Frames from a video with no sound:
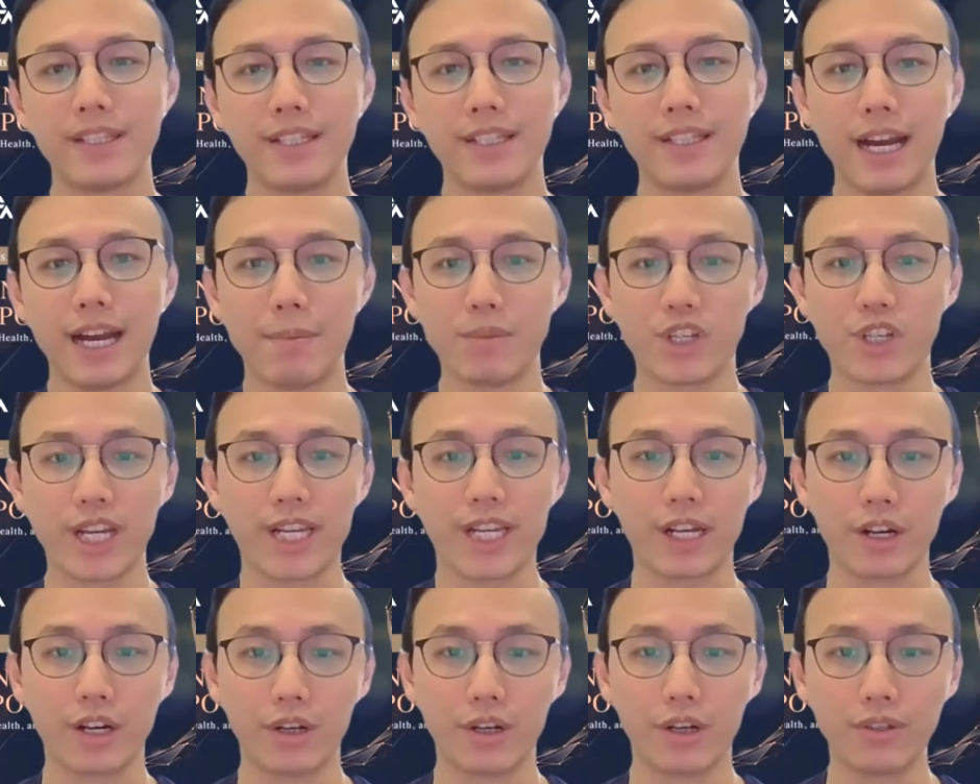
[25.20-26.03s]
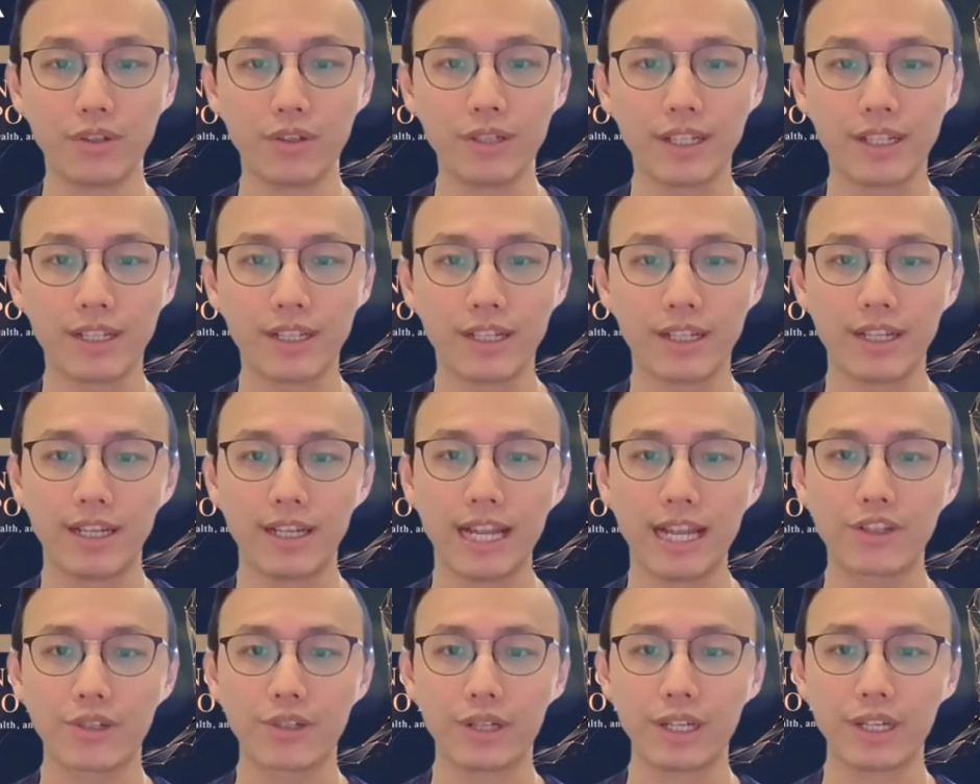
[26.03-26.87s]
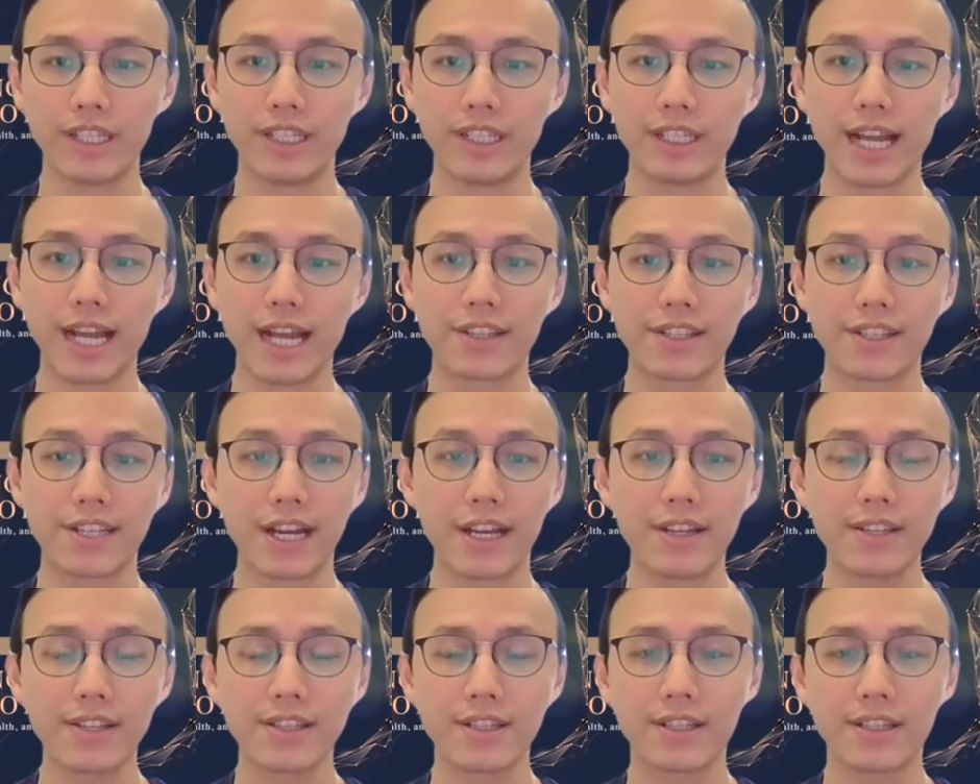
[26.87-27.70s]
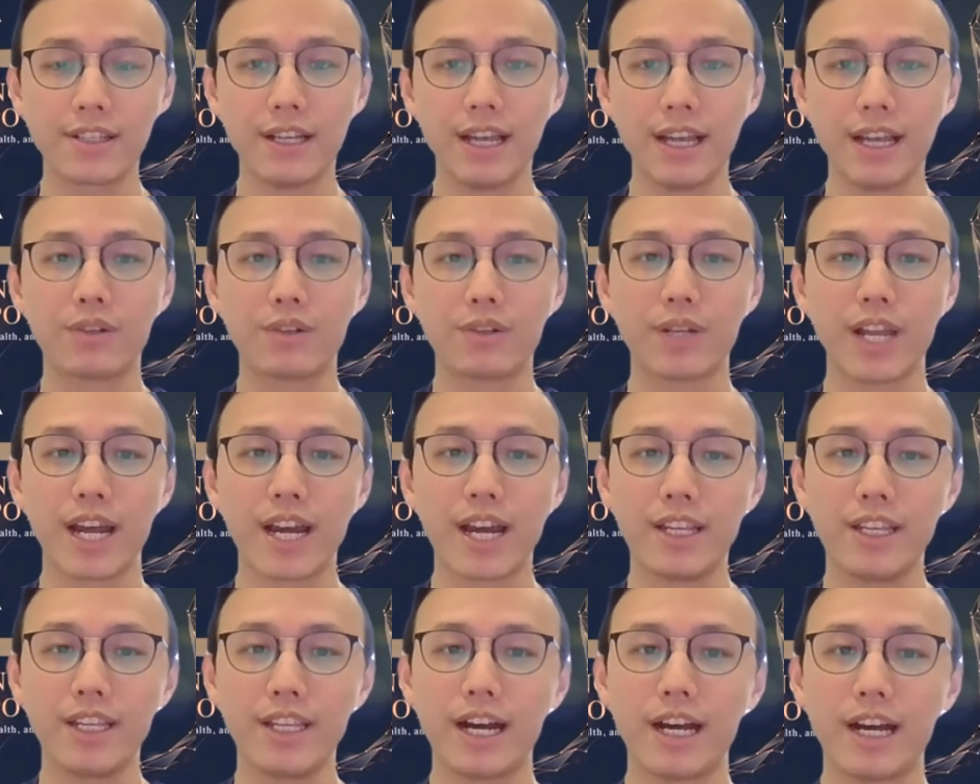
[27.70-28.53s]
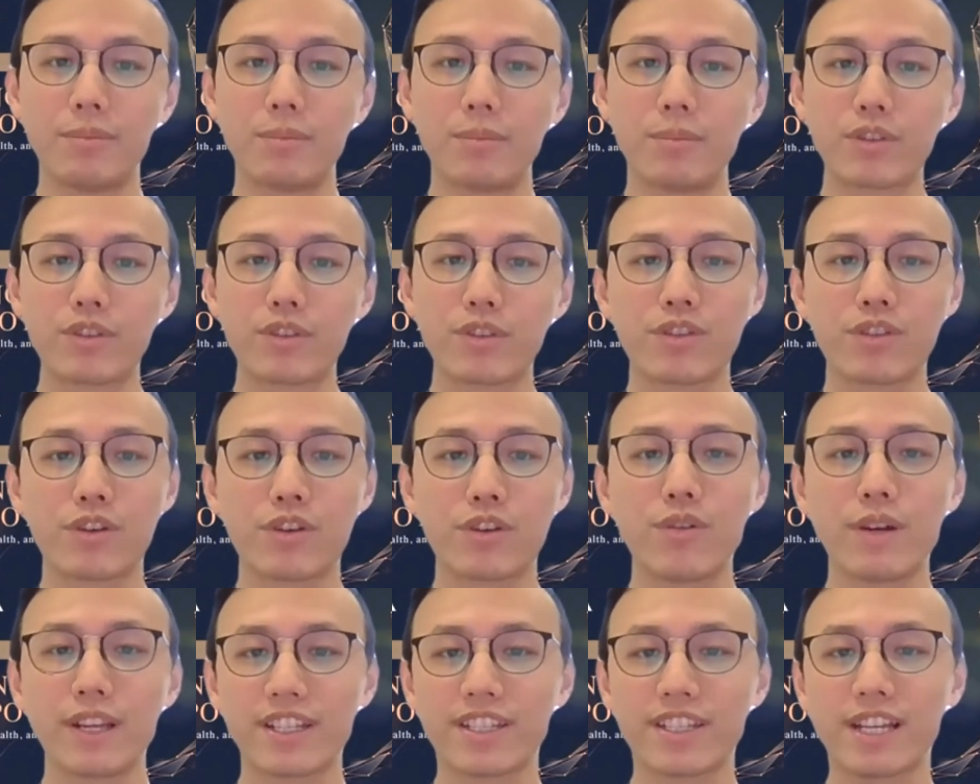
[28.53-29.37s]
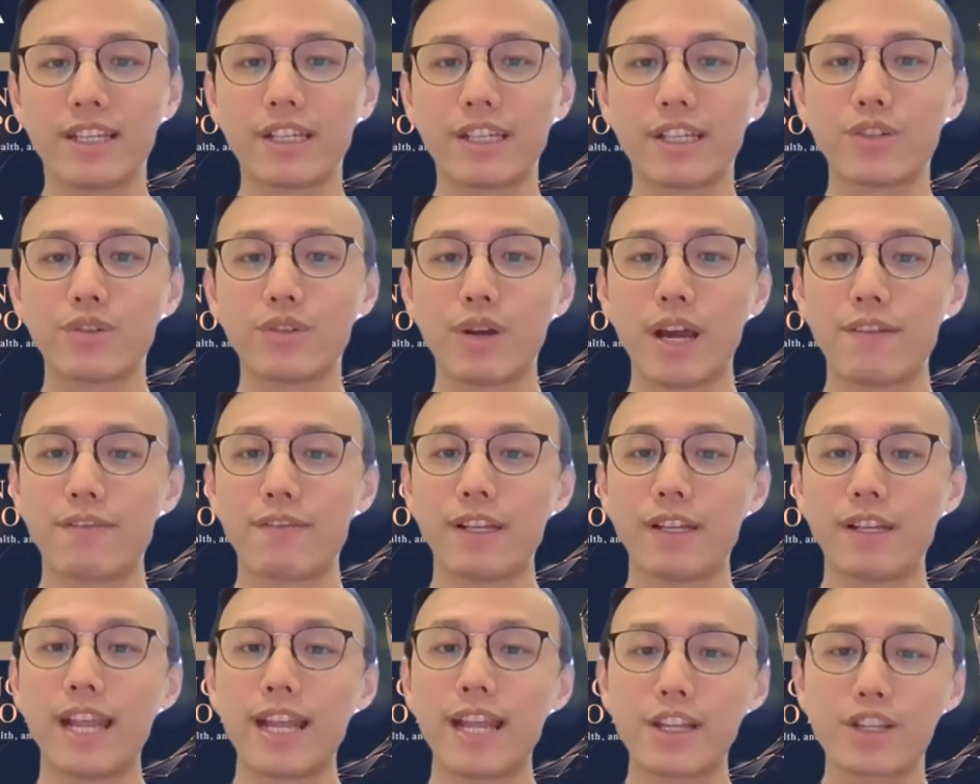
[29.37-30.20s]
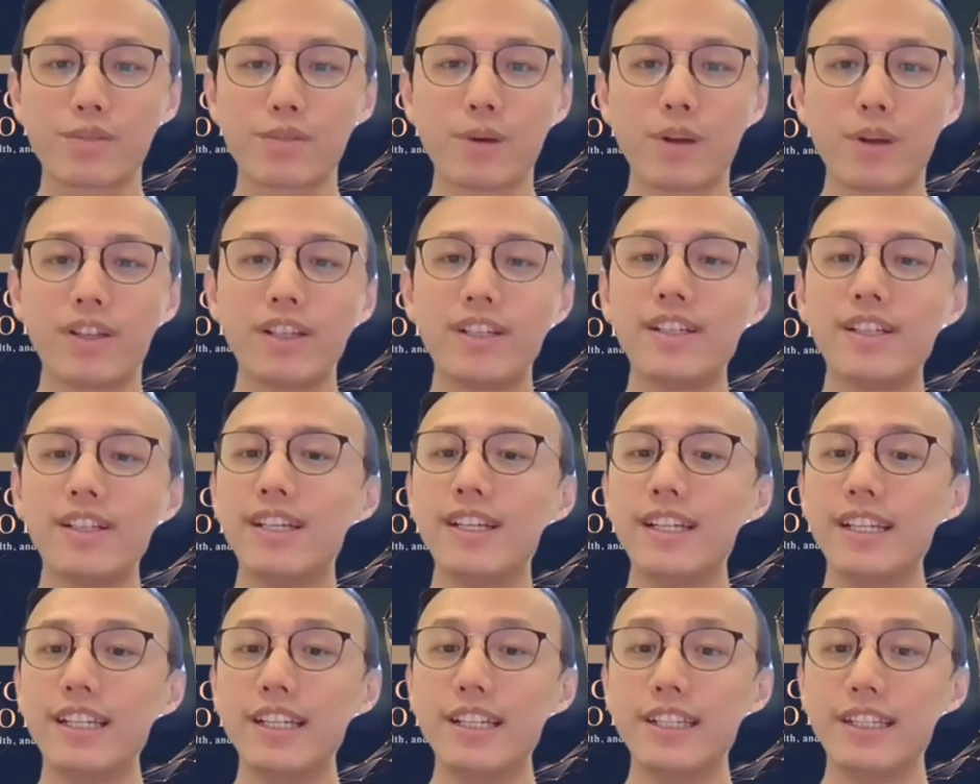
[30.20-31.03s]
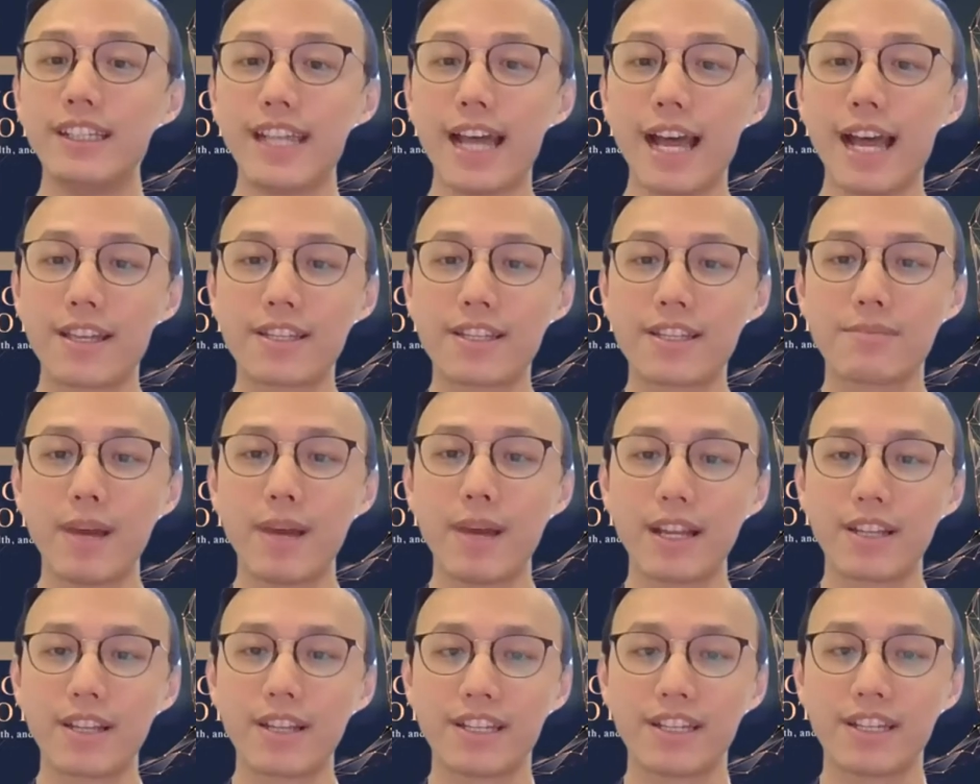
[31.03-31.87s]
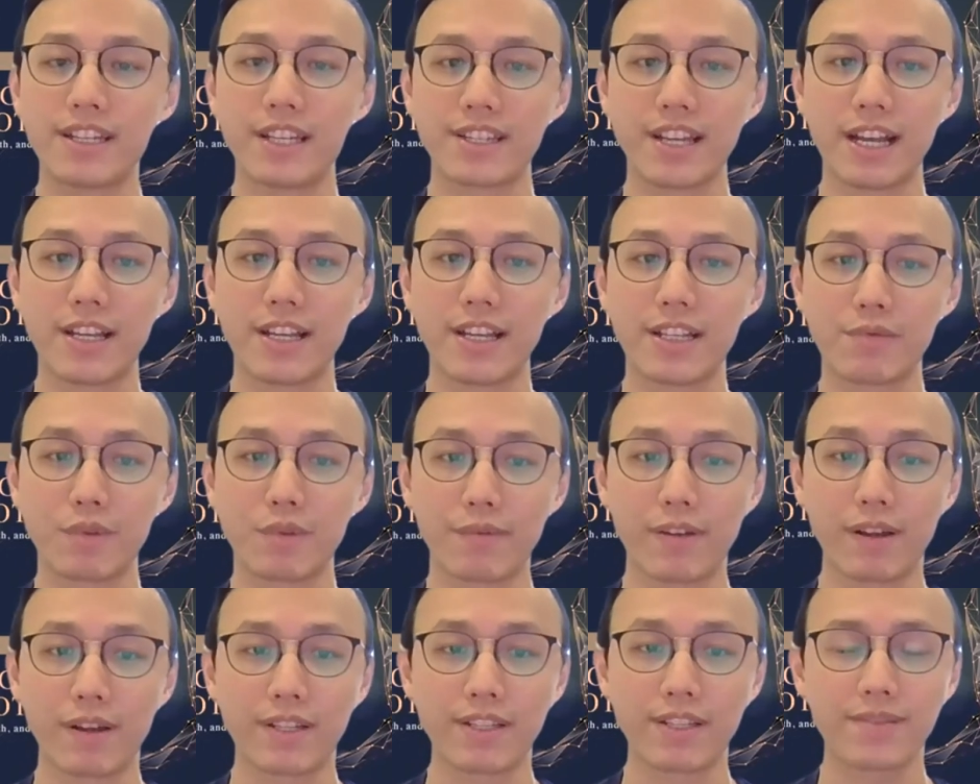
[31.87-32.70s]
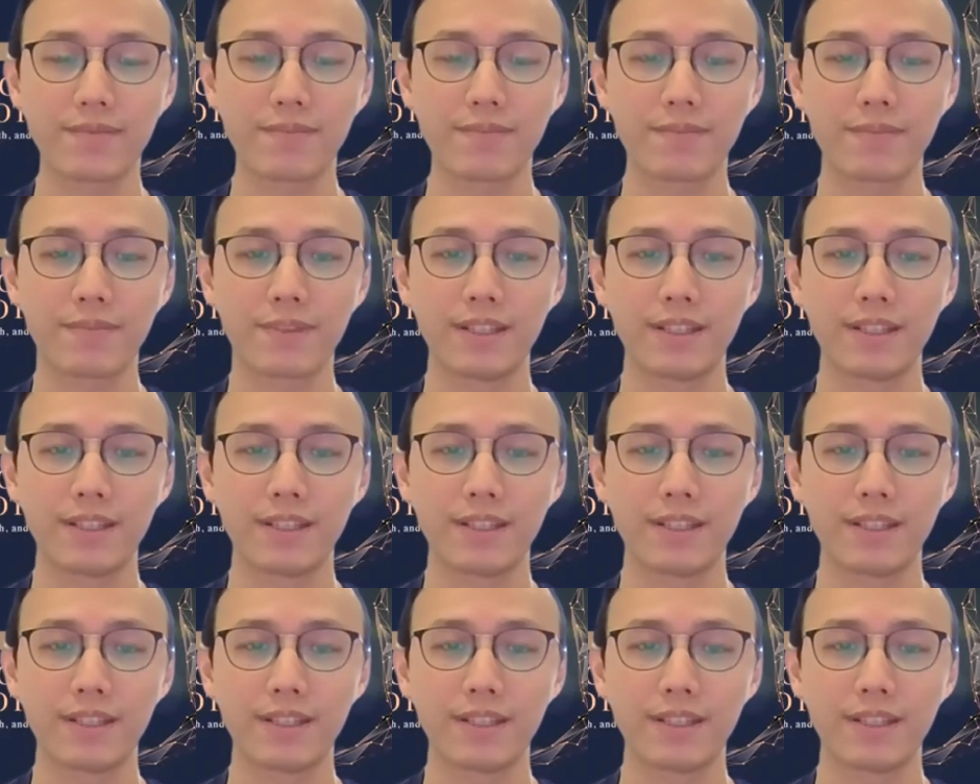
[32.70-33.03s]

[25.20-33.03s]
I'm Jake O, lecturer in dance science, and tonight I'm so excited to have an expert in dance medicine and science with us.